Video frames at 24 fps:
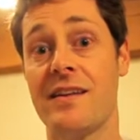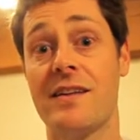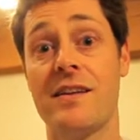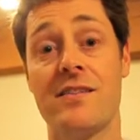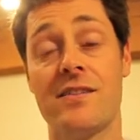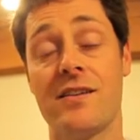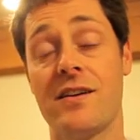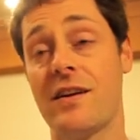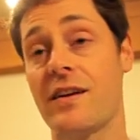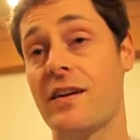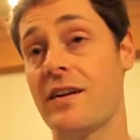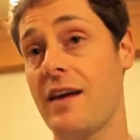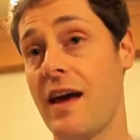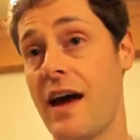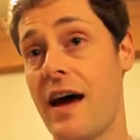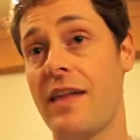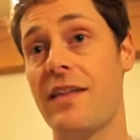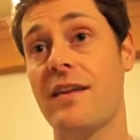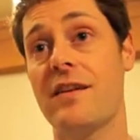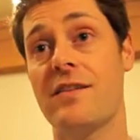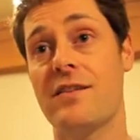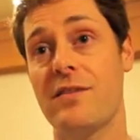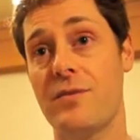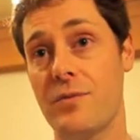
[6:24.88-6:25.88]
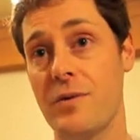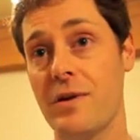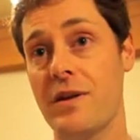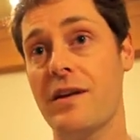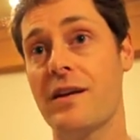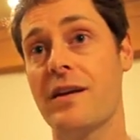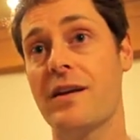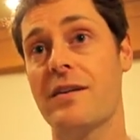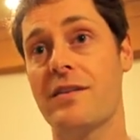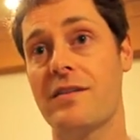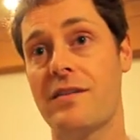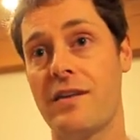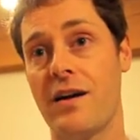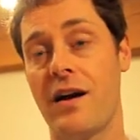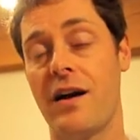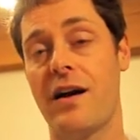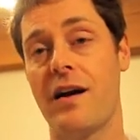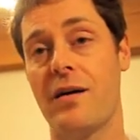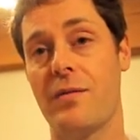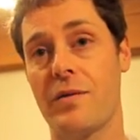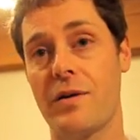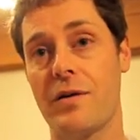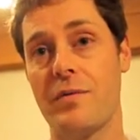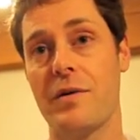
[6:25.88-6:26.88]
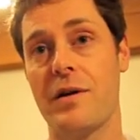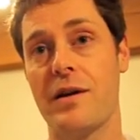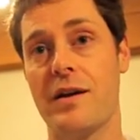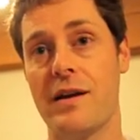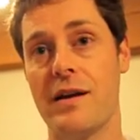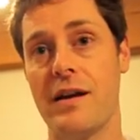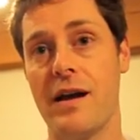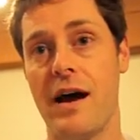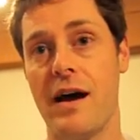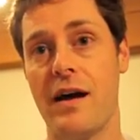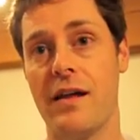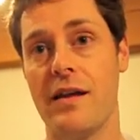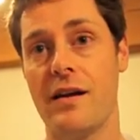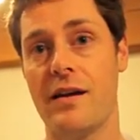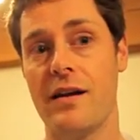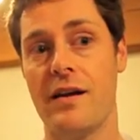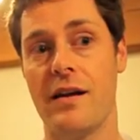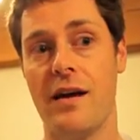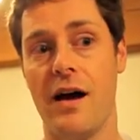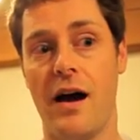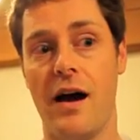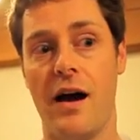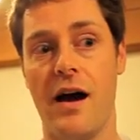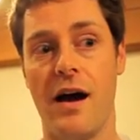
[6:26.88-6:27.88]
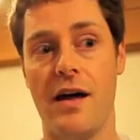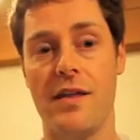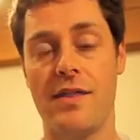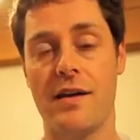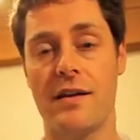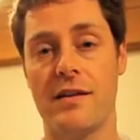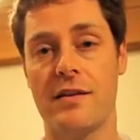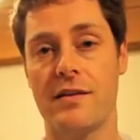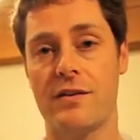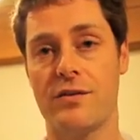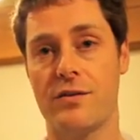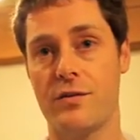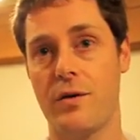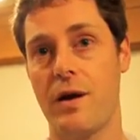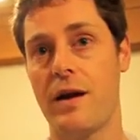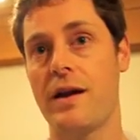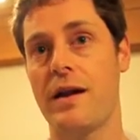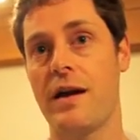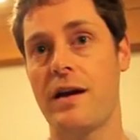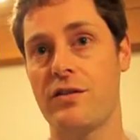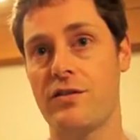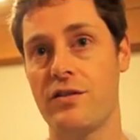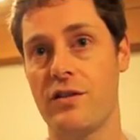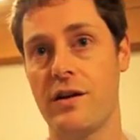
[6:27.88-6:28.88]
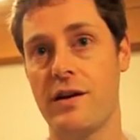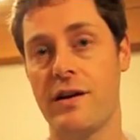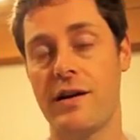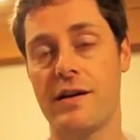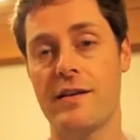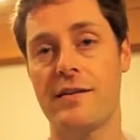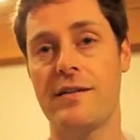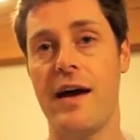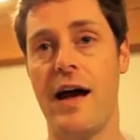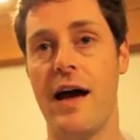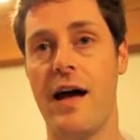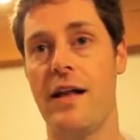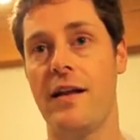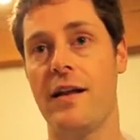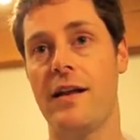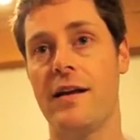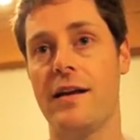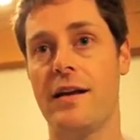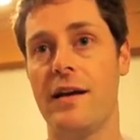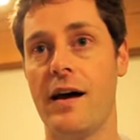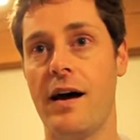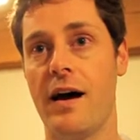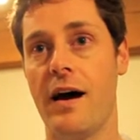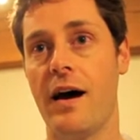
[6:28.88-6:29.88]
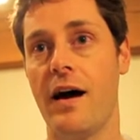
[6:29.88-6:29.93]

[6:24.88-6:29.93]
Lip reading: There's a really good startup community. Yeah, I think there's great engineering talent.